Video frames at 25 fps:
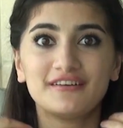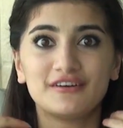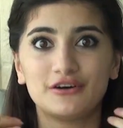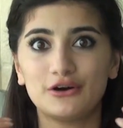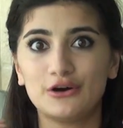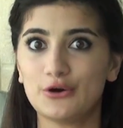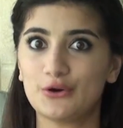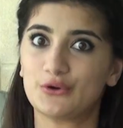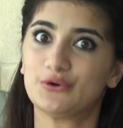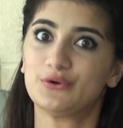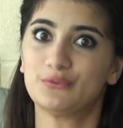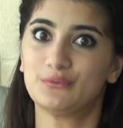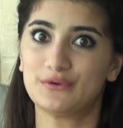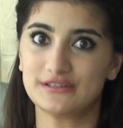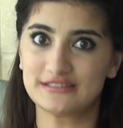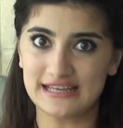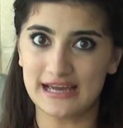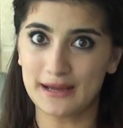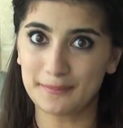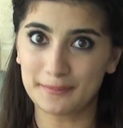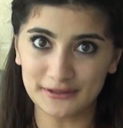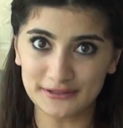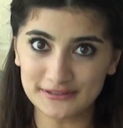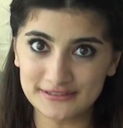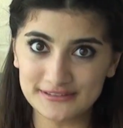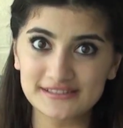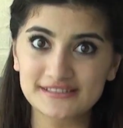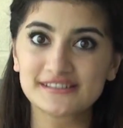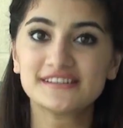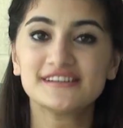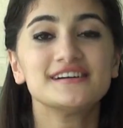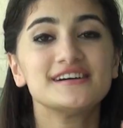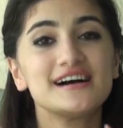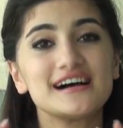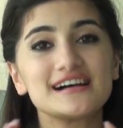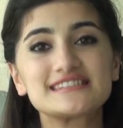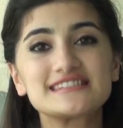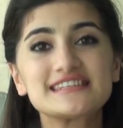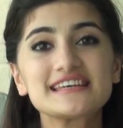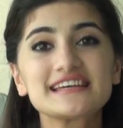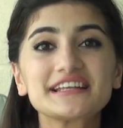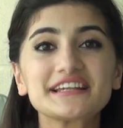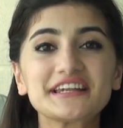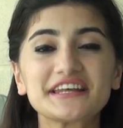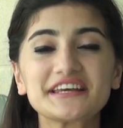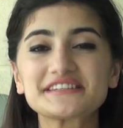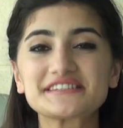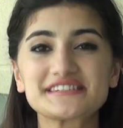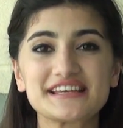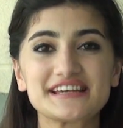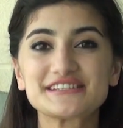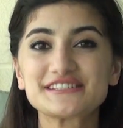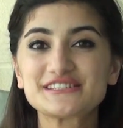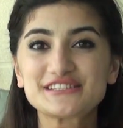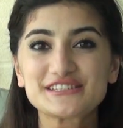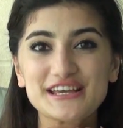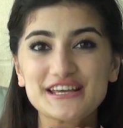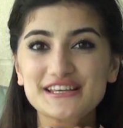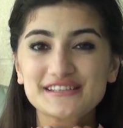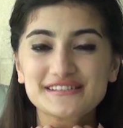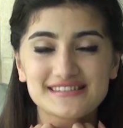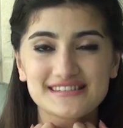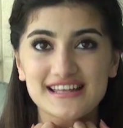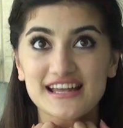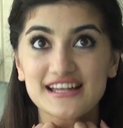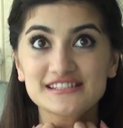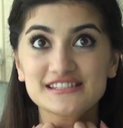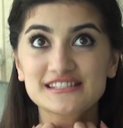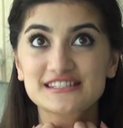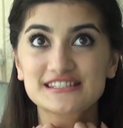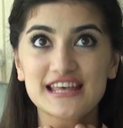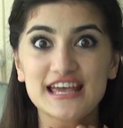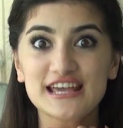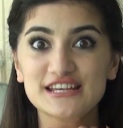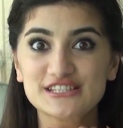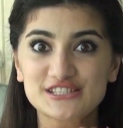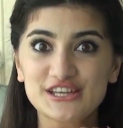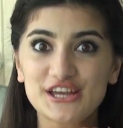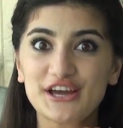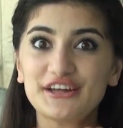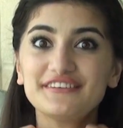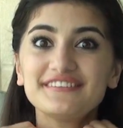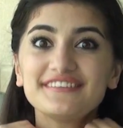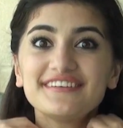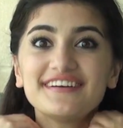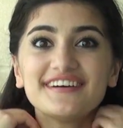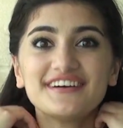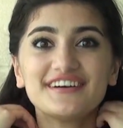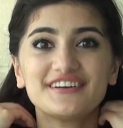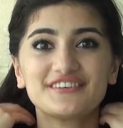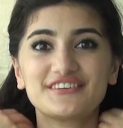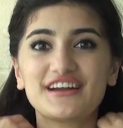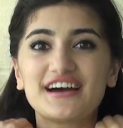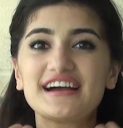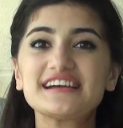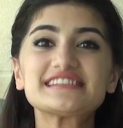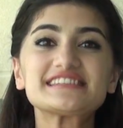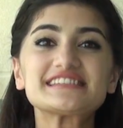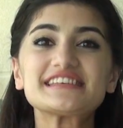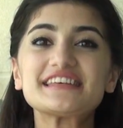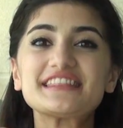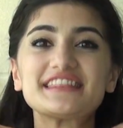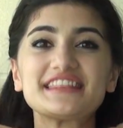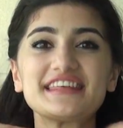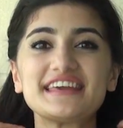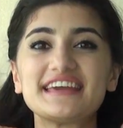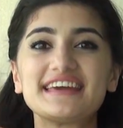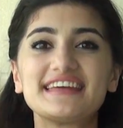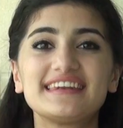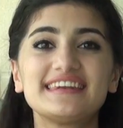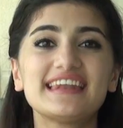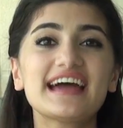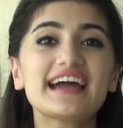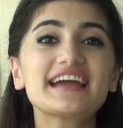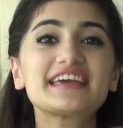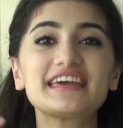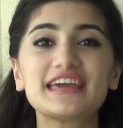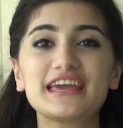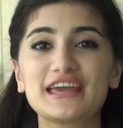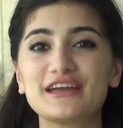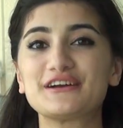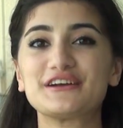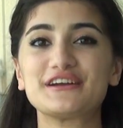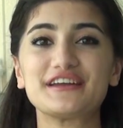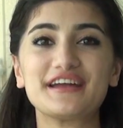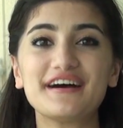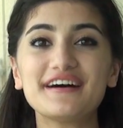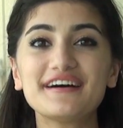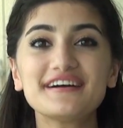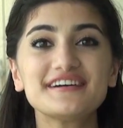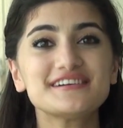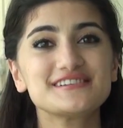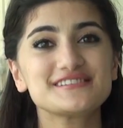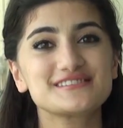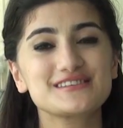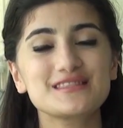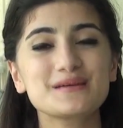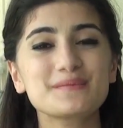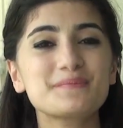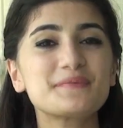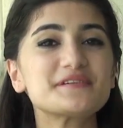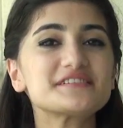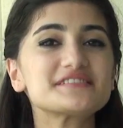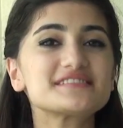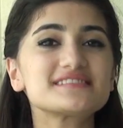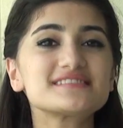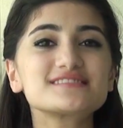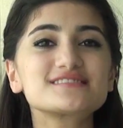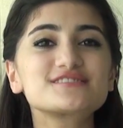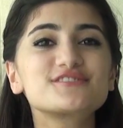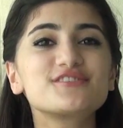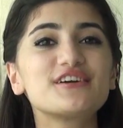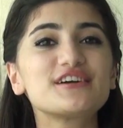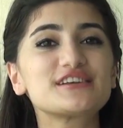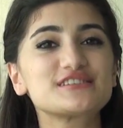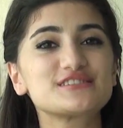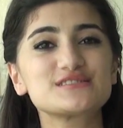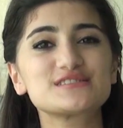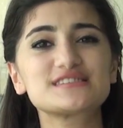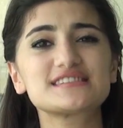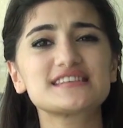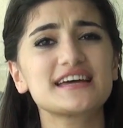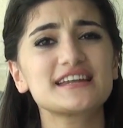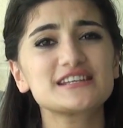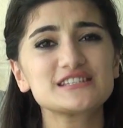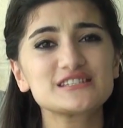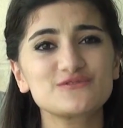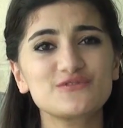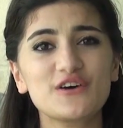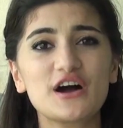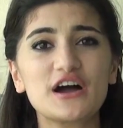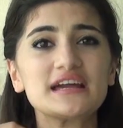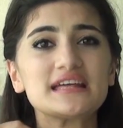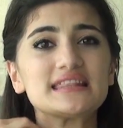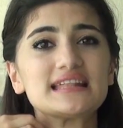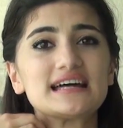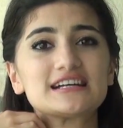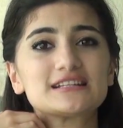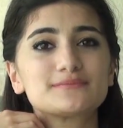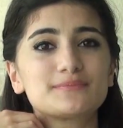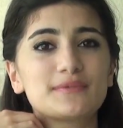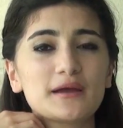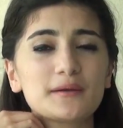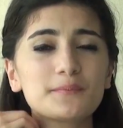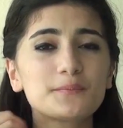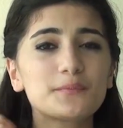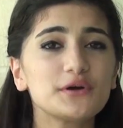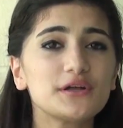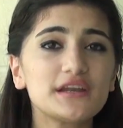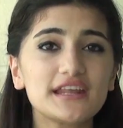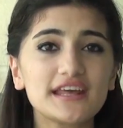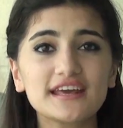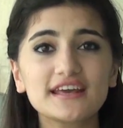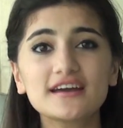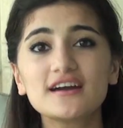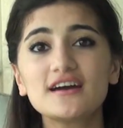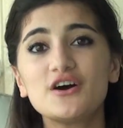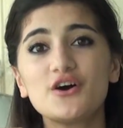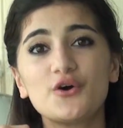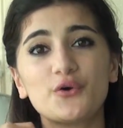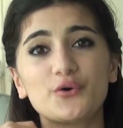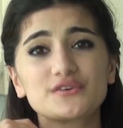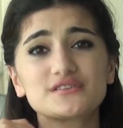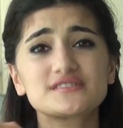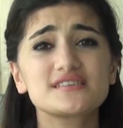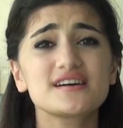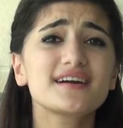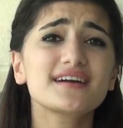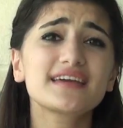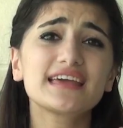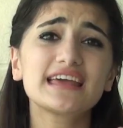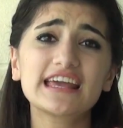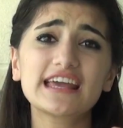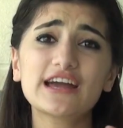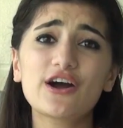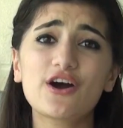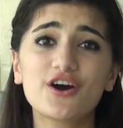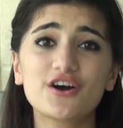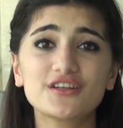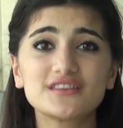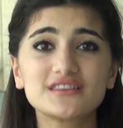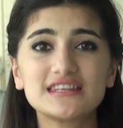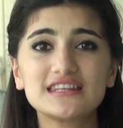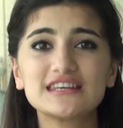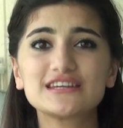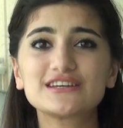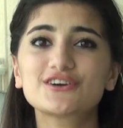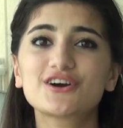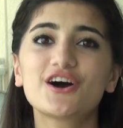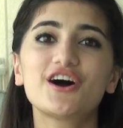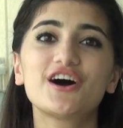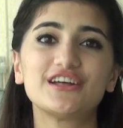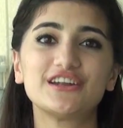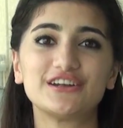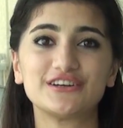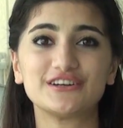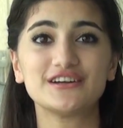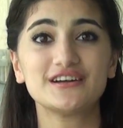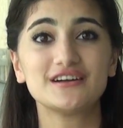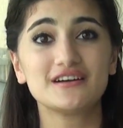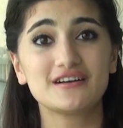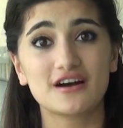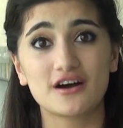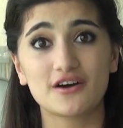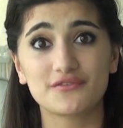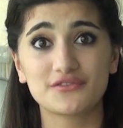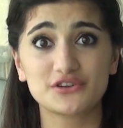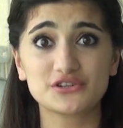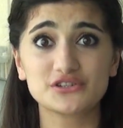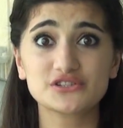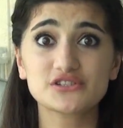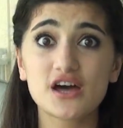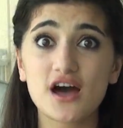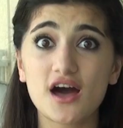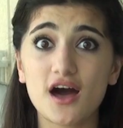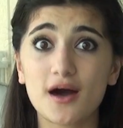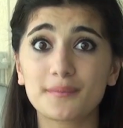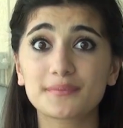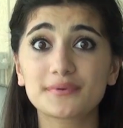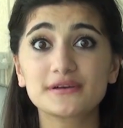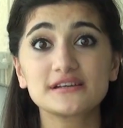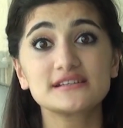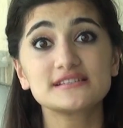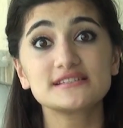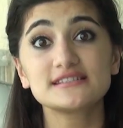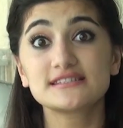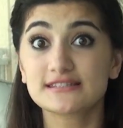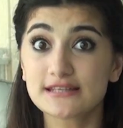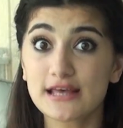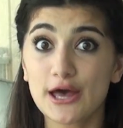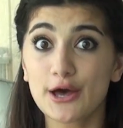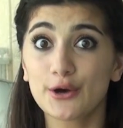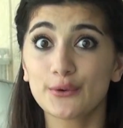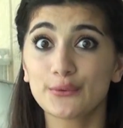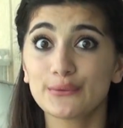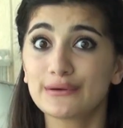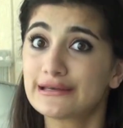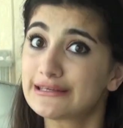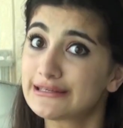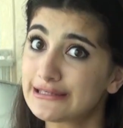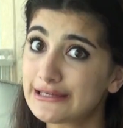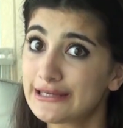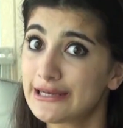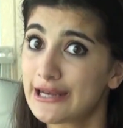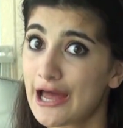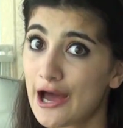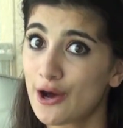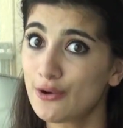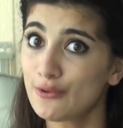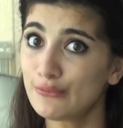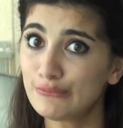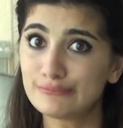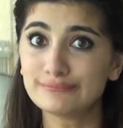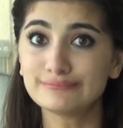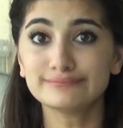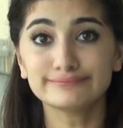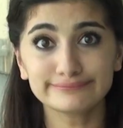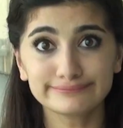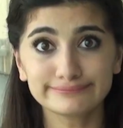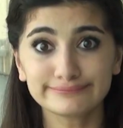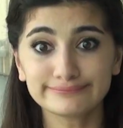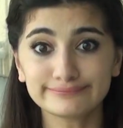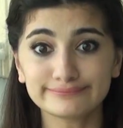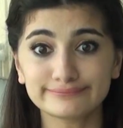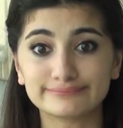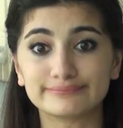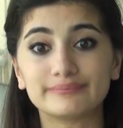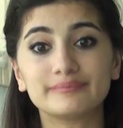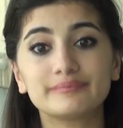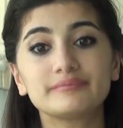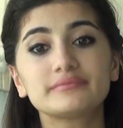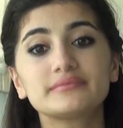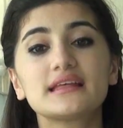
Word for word: Oh, what happened? A tingling sensation right in the neck area. So the person is going to satisfy that by pulling or tugging on the collar of their top. So, you know, mm -hmm.